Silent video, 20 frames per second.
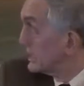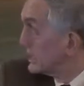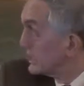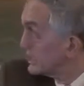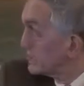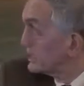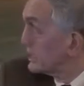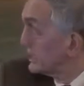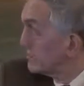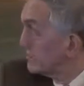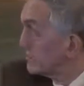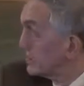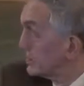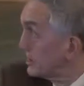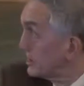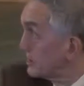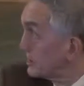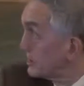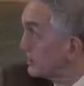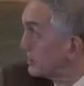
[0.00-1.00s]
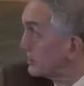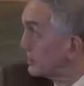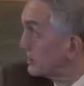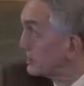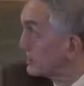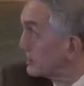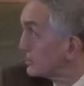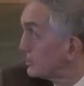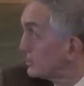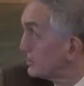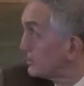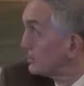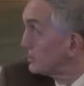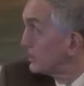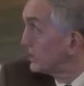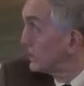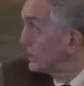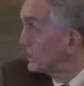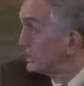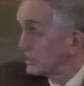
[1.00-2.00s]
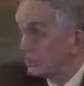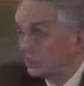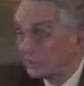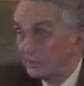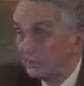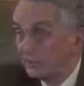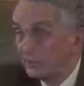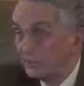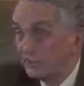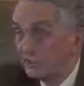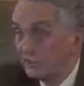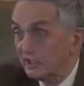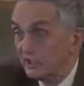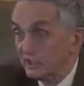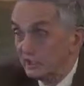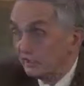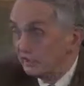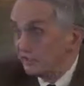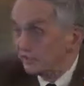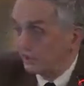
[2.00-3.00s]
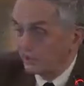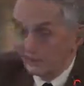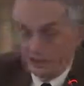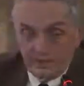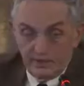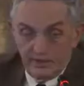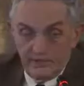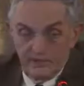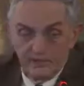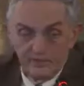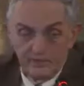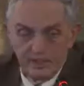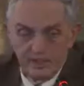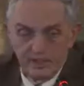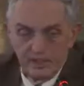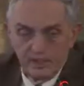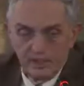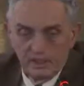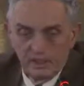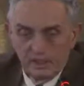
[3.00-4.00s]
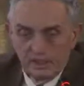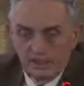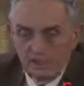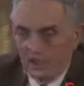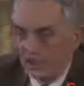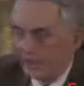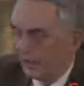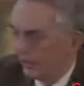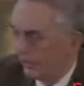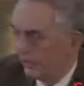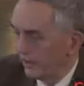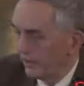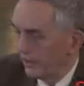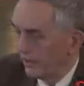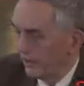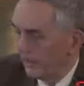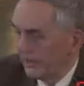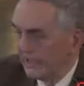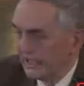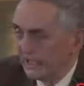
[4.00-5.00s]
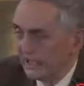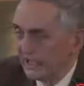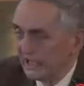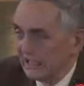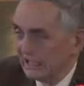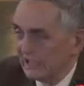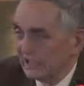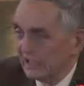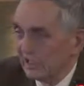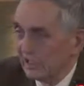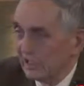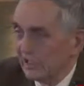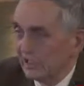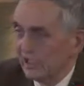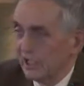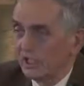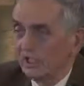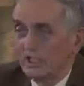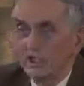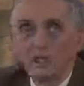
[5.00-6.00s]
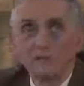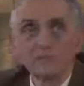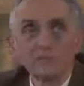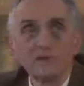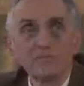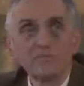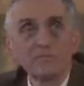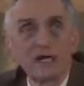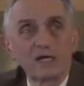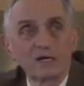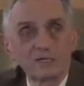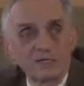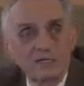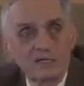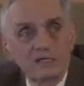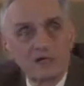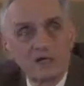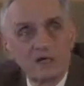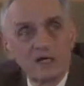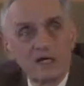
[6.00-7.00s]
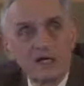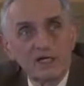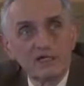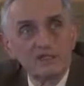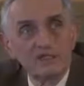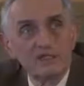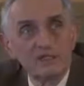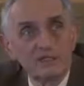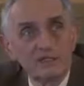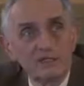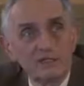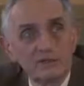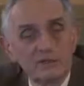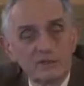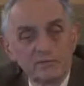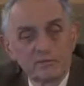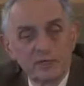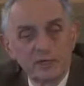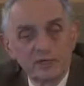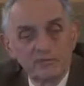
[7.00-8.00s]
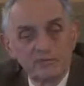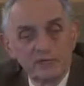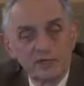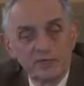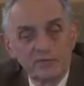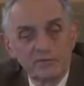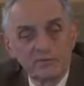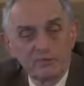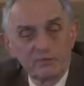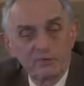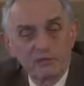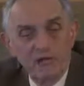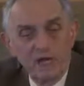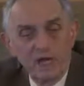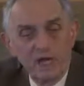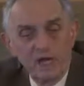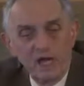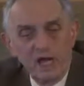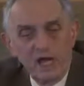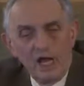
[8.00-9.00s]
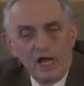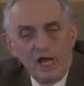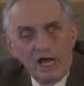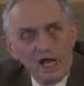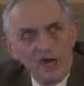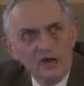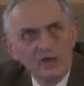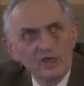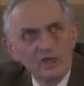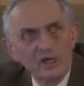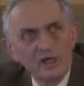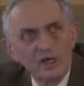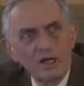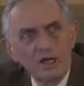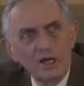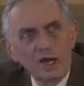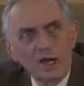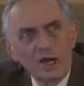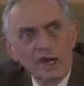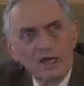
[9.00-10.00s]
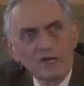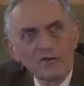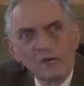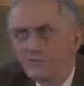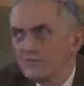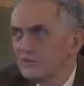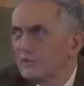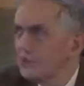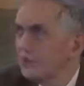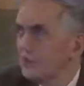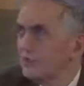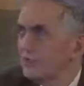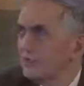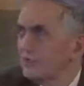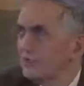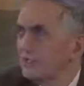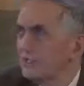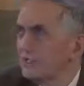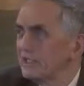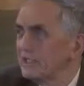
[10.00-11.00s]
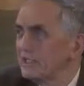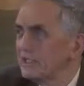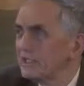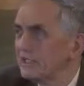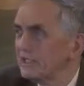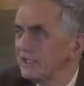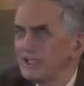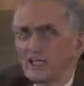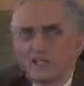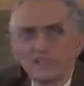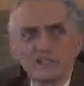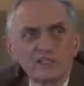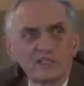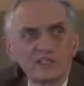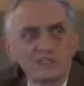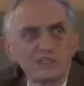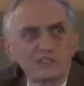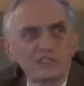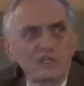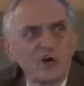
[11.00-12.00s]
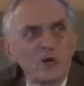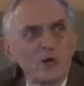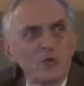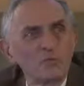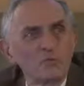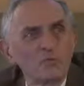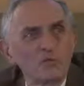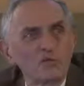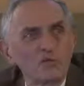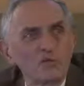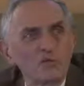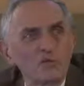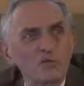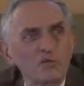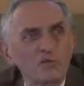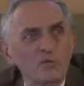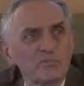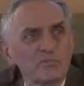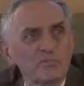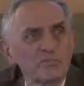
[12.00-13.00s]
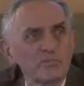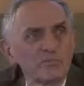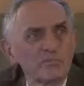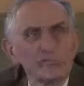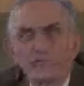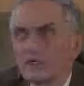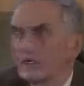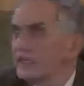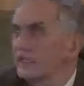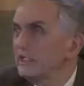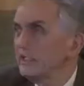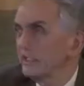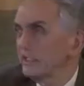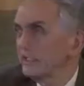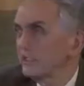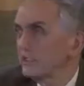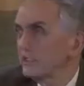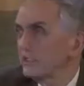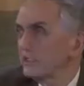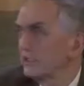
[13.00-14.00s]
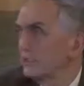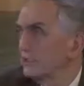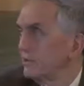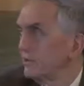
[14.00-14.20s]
saving the Eurozone, saving the Union. Now, coming back to the last theme in my paper, how do European citizens cope with European elites?